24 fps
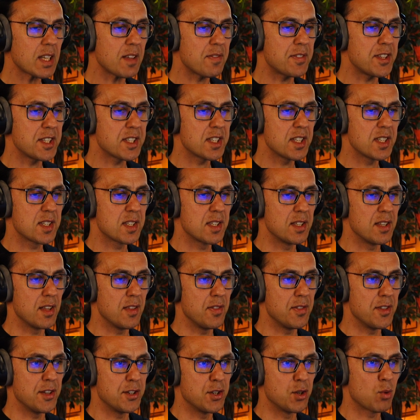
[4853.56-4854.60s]
This is
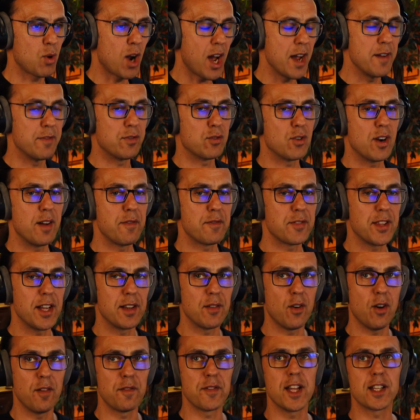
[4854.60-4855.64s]
the driver of
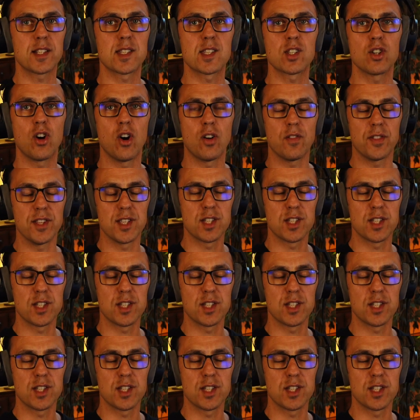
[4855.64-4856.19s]
that song,